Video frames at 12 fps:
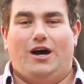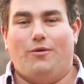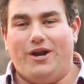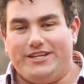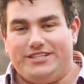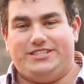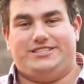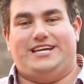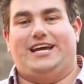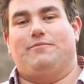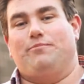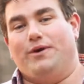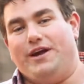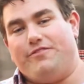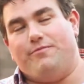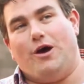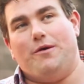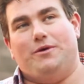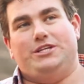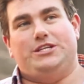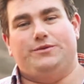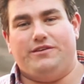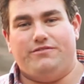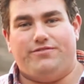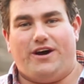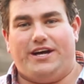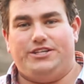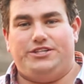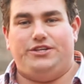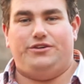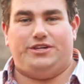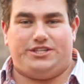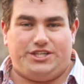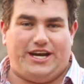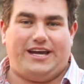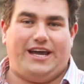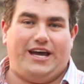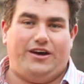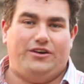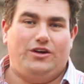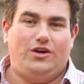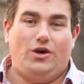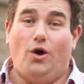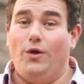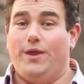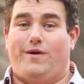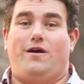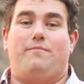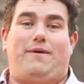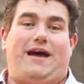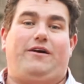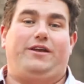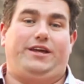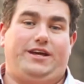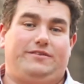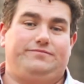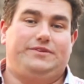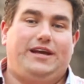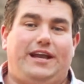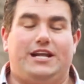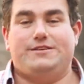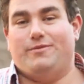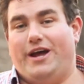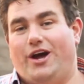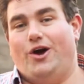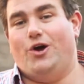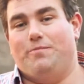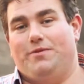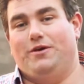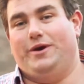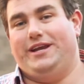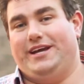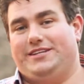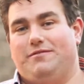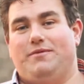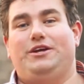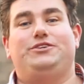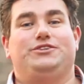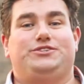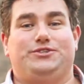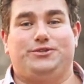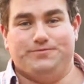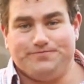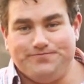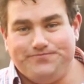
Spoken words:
I wanted to just take a brief moment to invite you to check out all that we're about here, and it's my hope that we get to meet you soon.